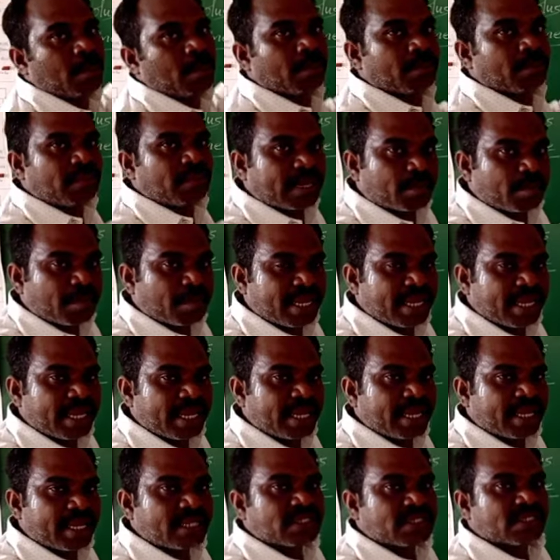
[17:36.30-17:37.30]
That
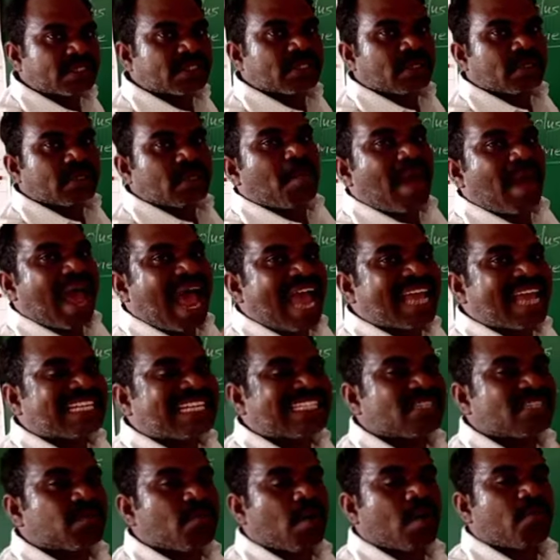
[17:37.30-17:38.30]
means
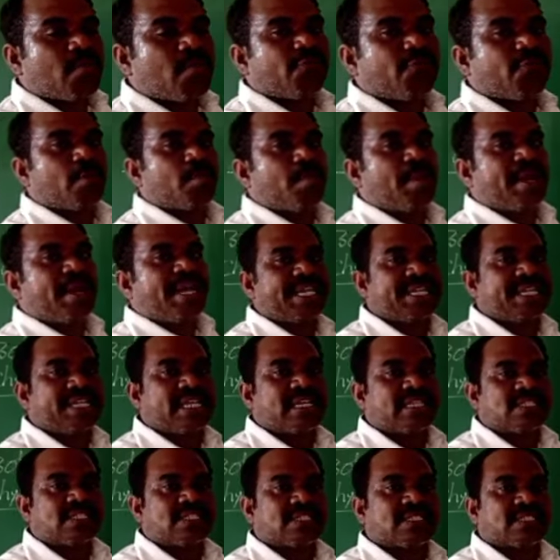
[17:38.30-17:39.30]
maximum food
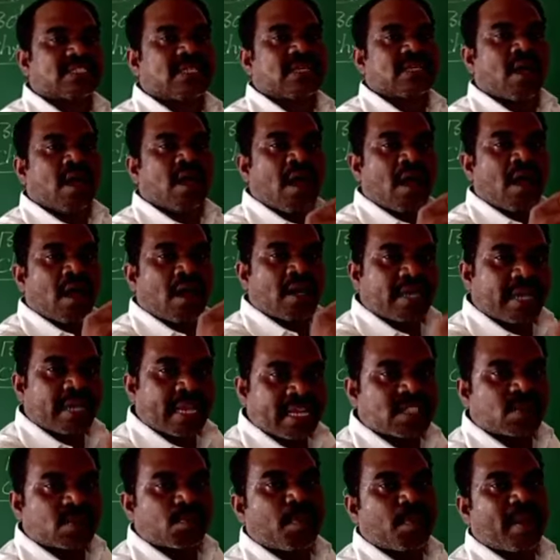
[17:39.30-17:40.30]
materials
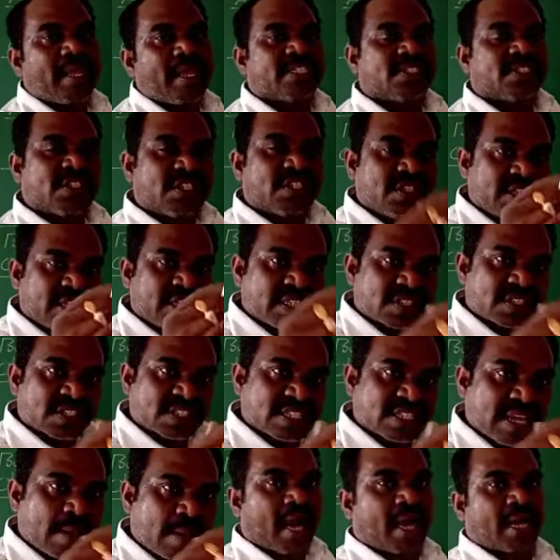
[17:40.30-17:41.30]
takes place in the
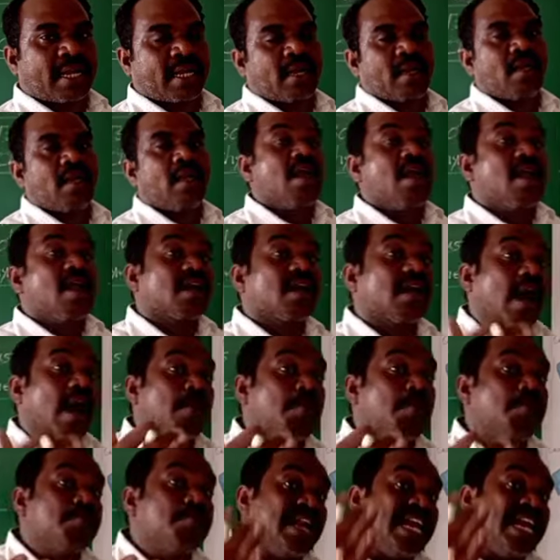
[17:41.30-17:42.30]
stomach.
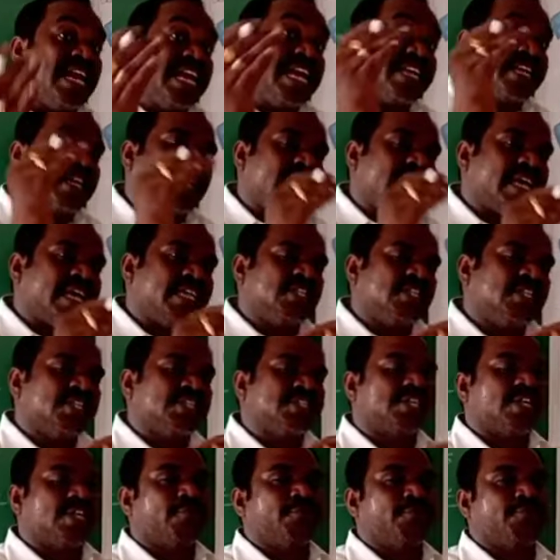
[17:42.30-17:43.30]
Complete
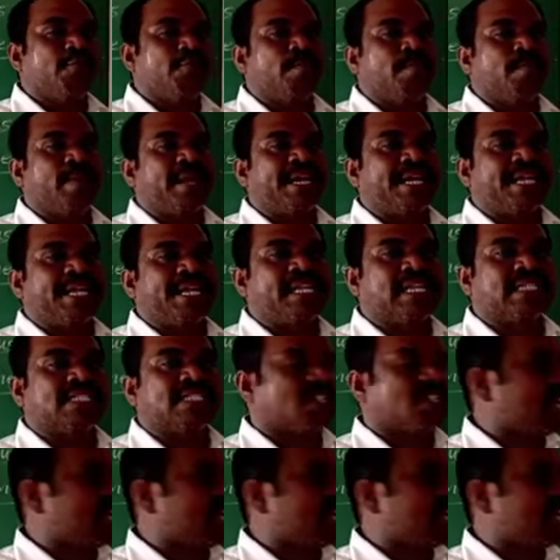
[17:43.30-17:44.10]
digestion food materials